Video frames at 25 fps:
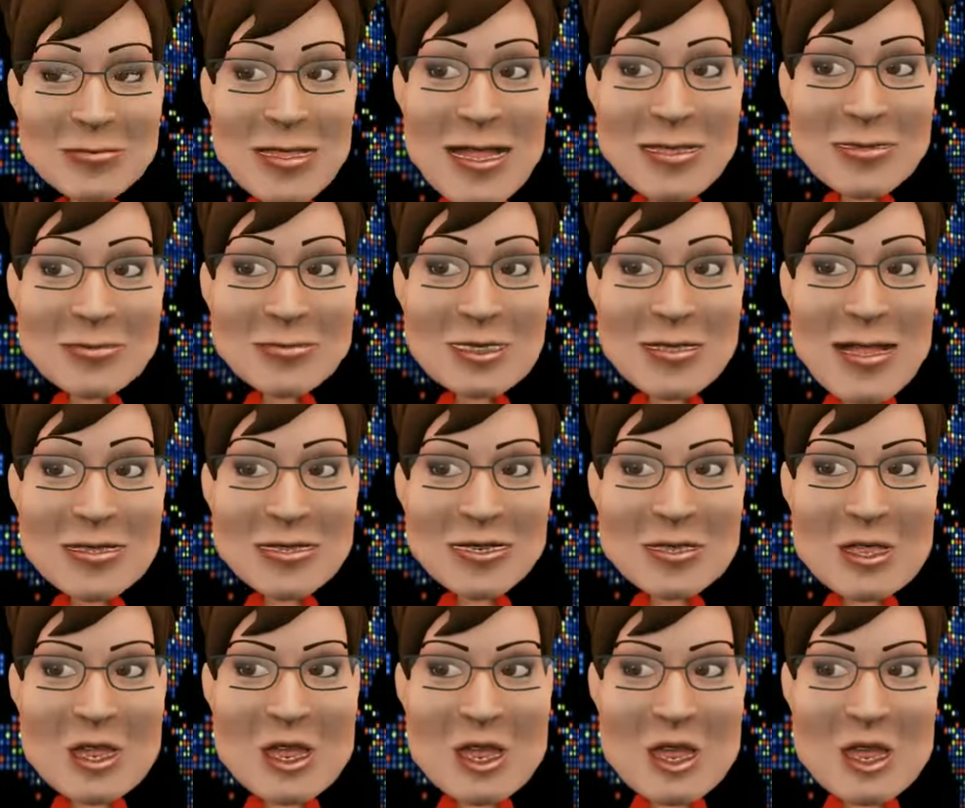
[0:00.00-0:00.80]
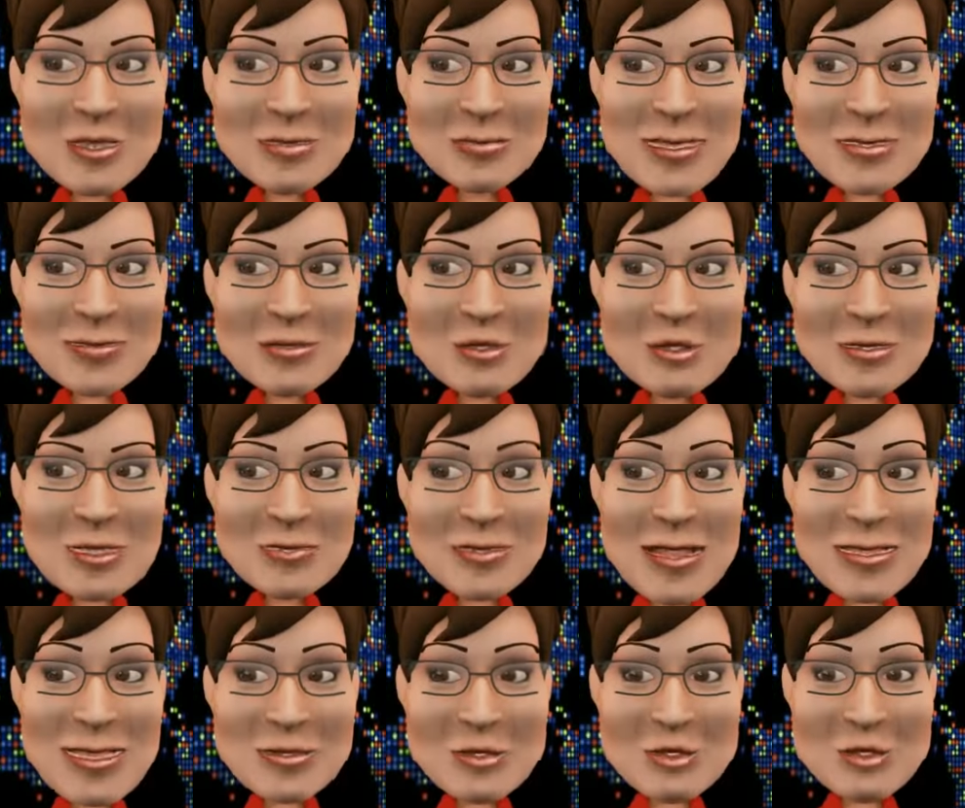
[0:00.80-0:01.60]
I like to say, when you
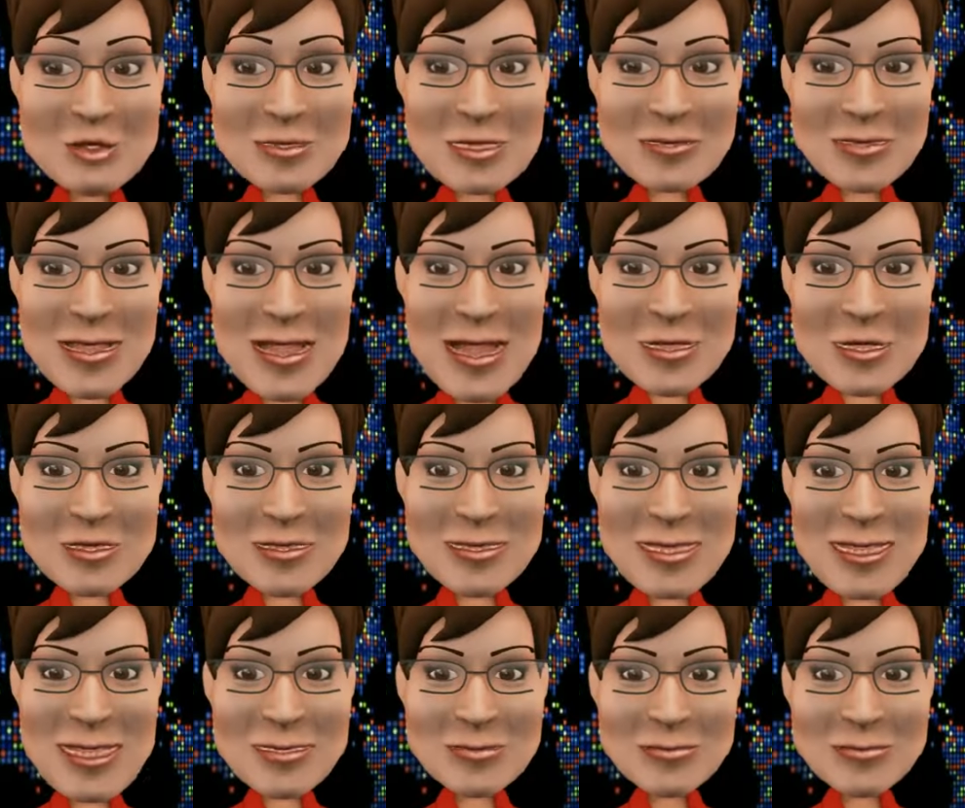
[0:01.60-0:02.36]
have tea you have a party.